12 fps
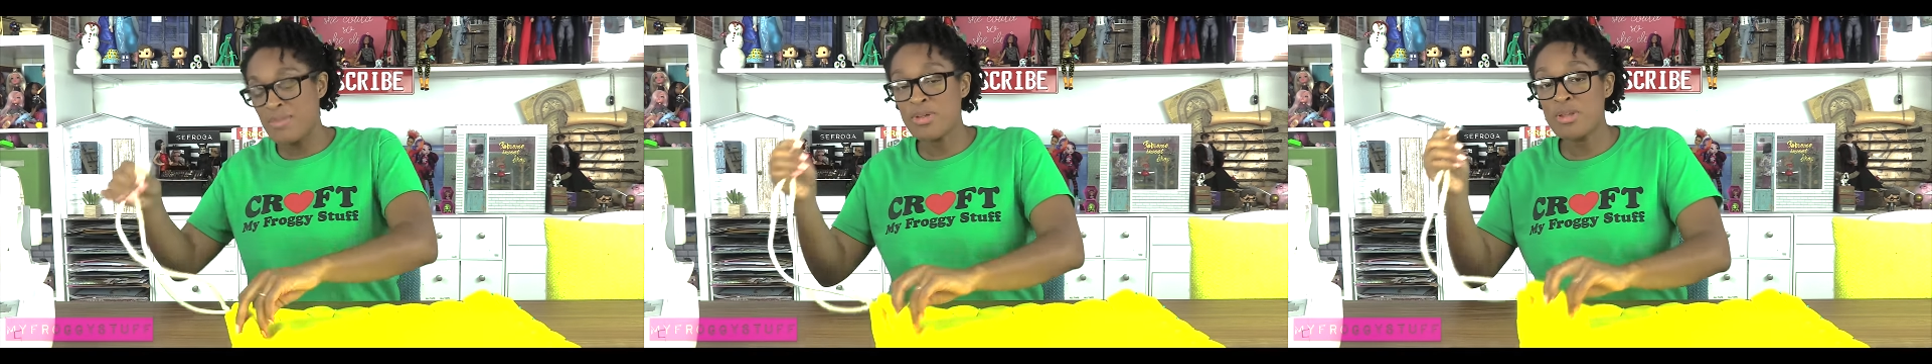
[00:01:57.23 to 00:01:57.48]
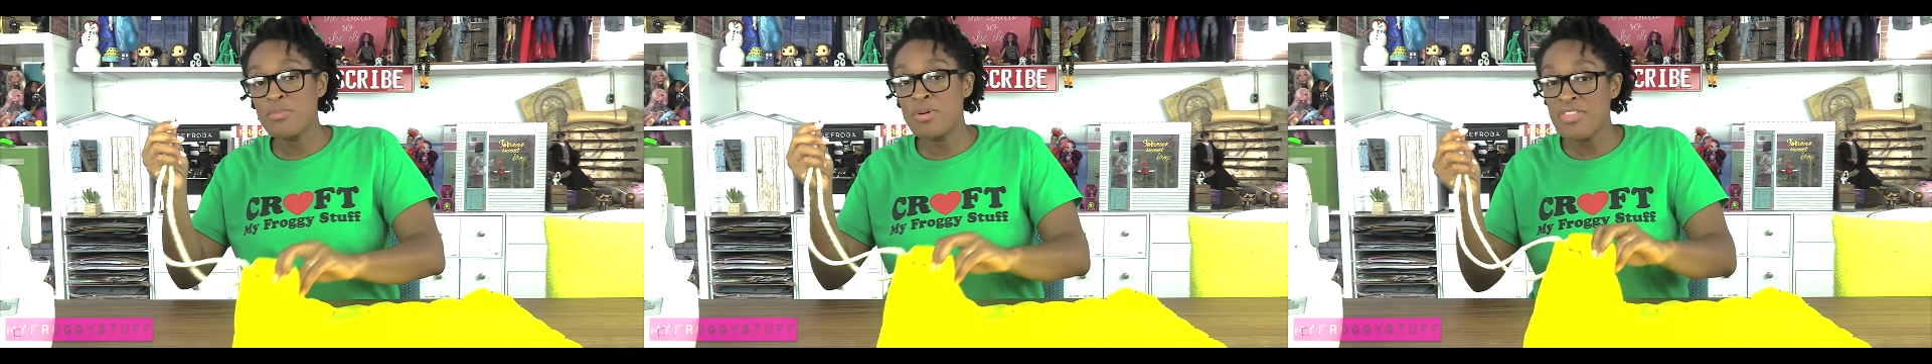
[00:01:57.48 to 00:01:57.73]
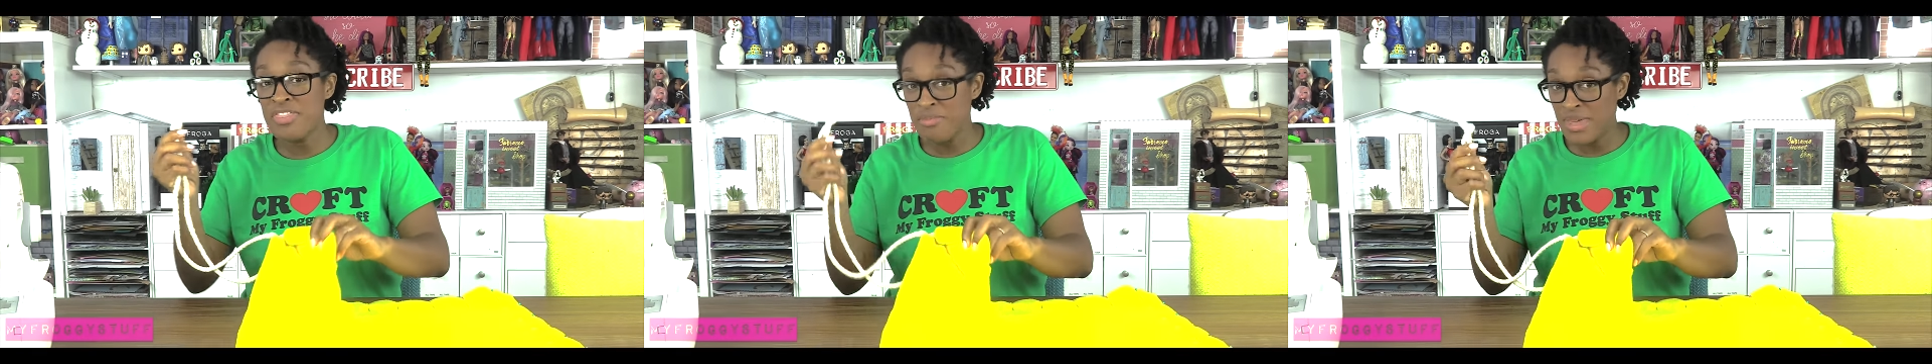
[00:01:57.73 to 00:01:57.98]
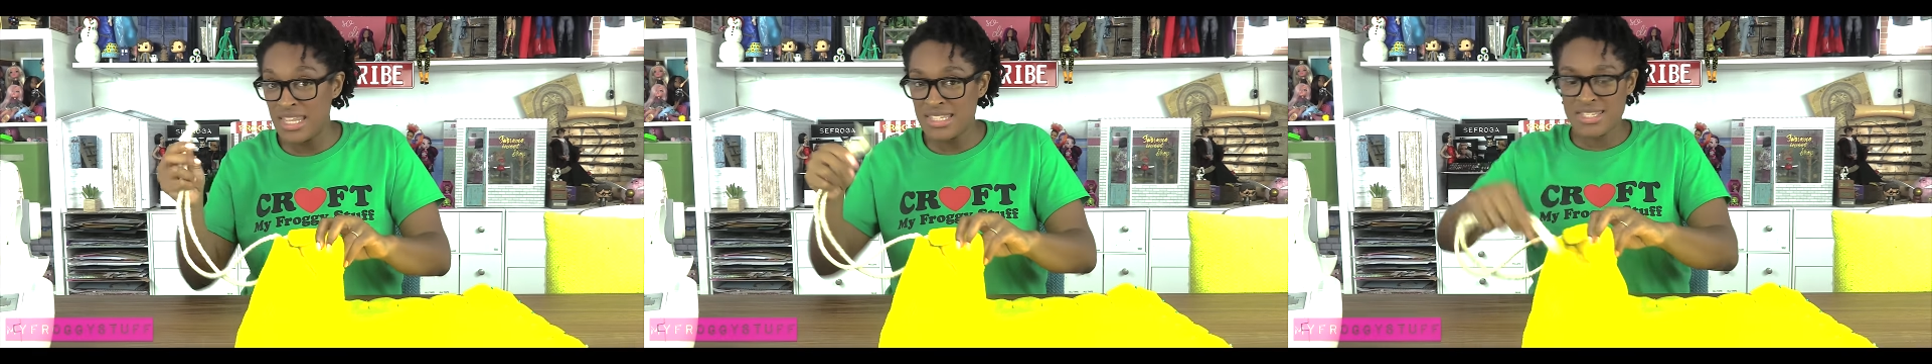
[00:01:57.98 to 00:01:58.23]
I'm gonna put them
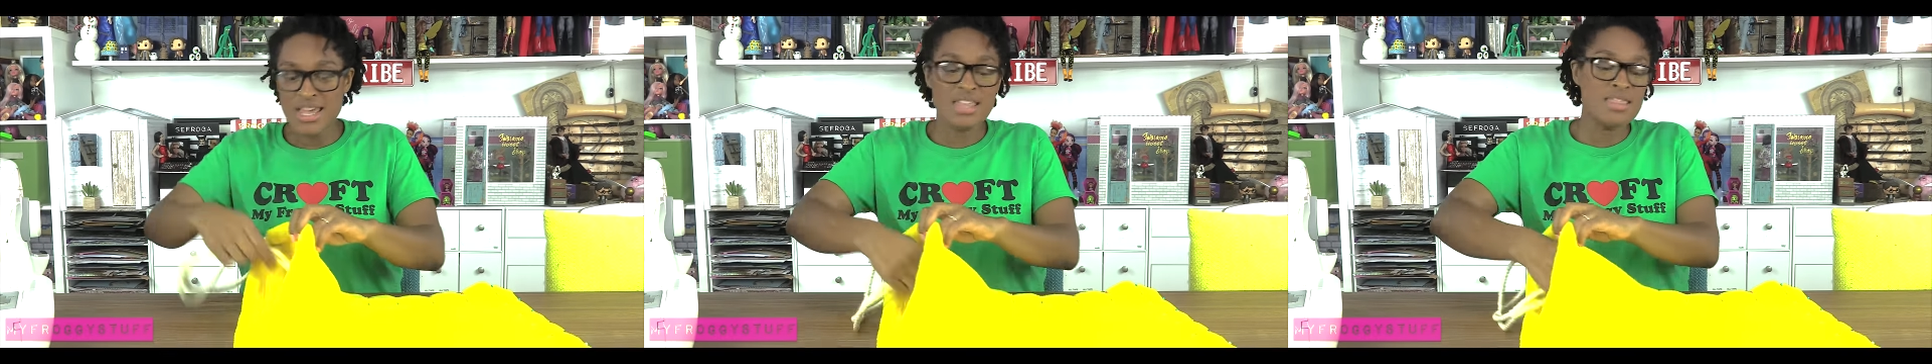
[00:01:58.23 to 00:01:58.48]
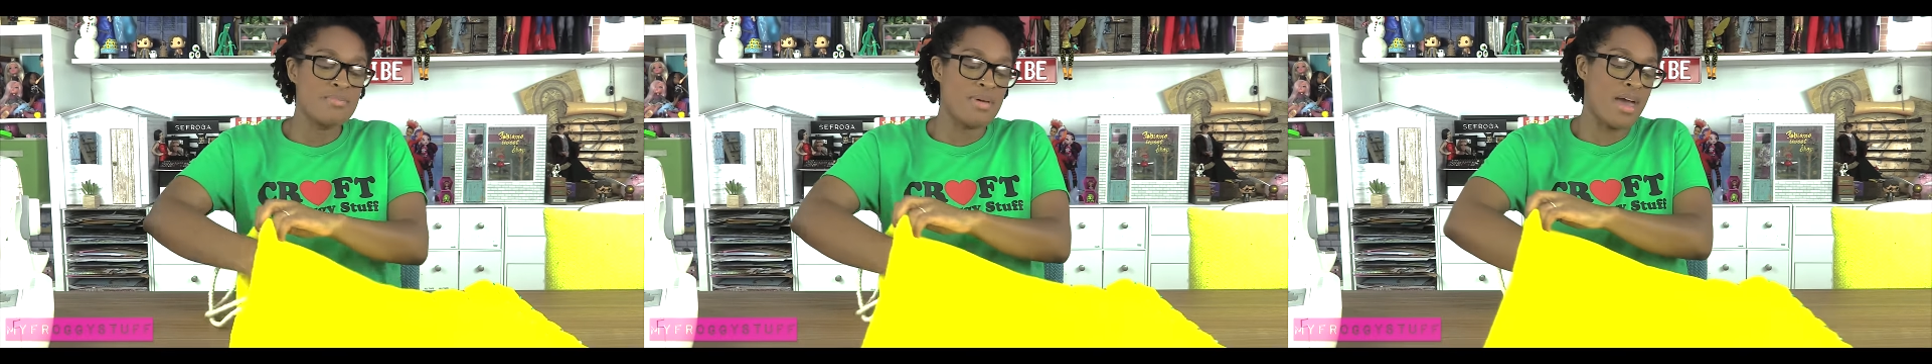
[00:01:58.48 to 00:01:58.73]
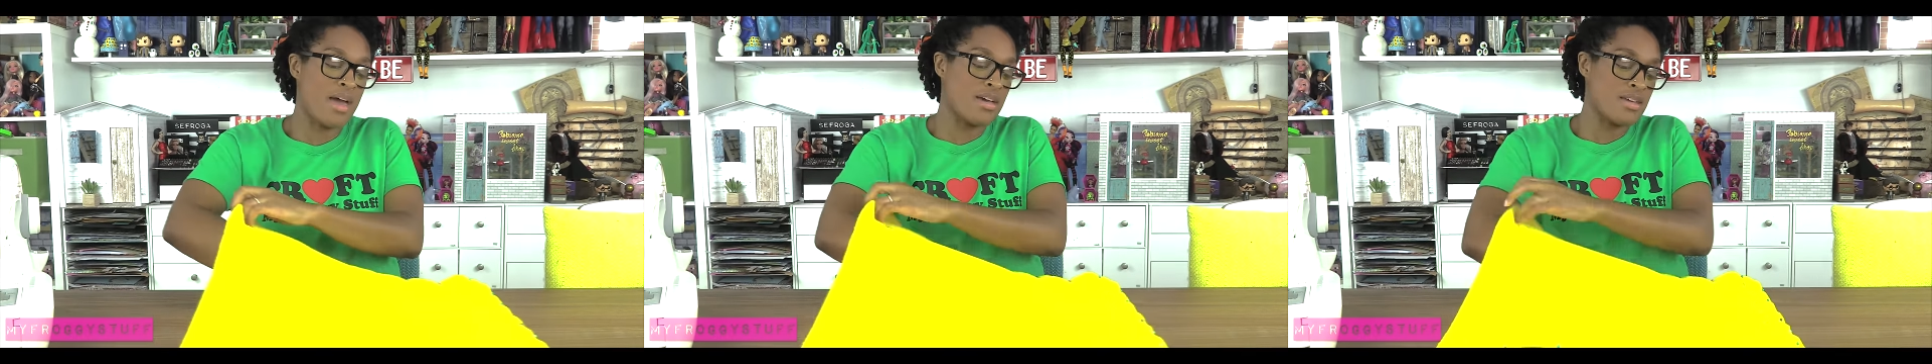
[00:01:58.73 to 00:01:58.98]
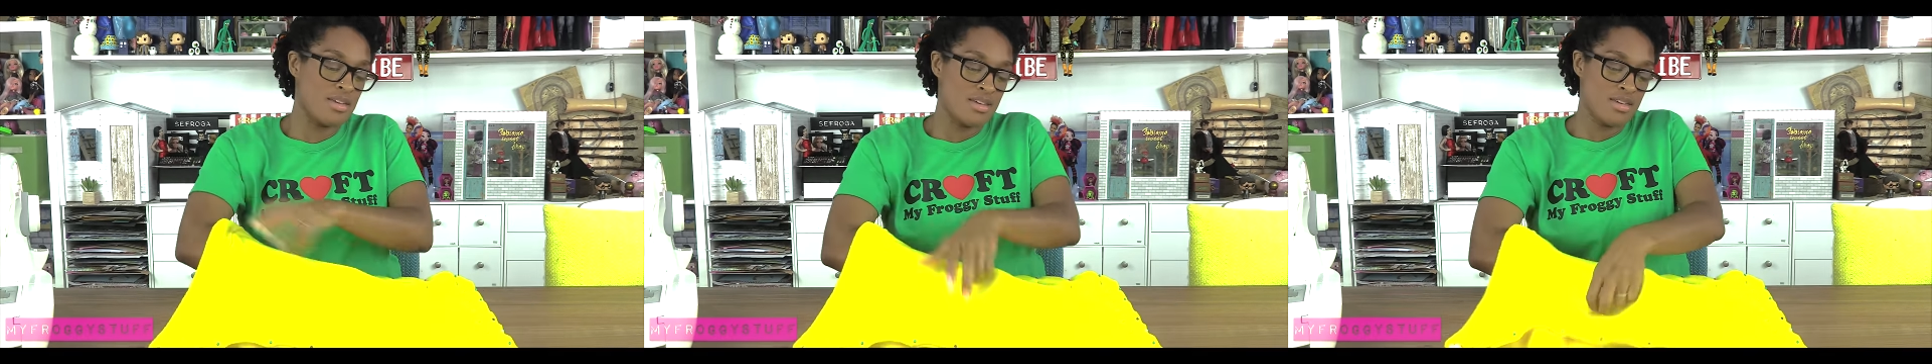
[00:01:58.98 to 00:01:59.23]
inside the
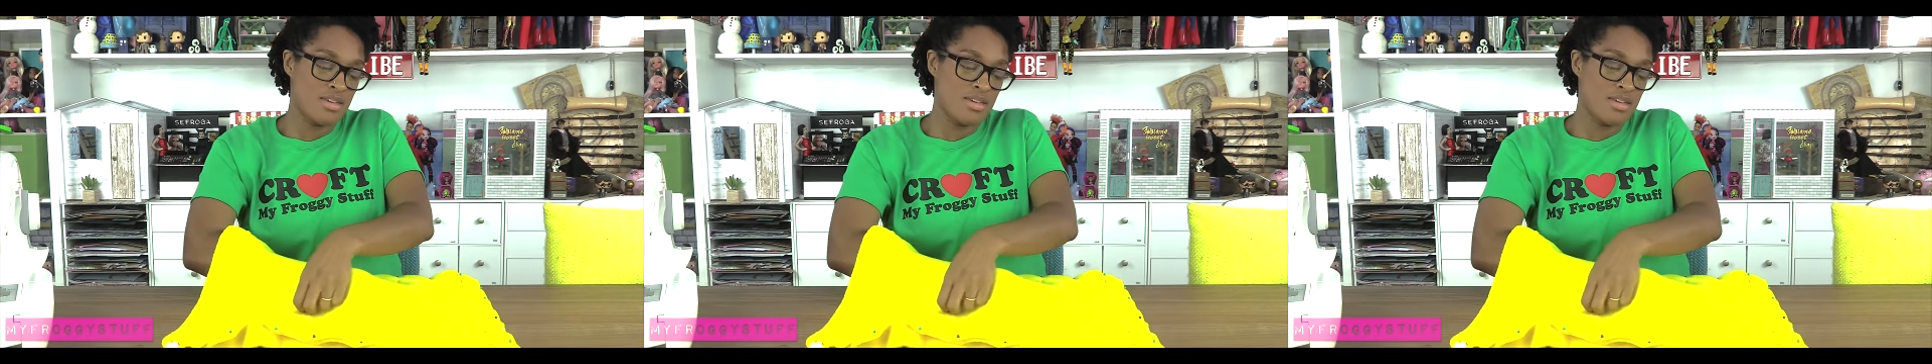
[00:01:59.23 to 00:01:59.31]
bag,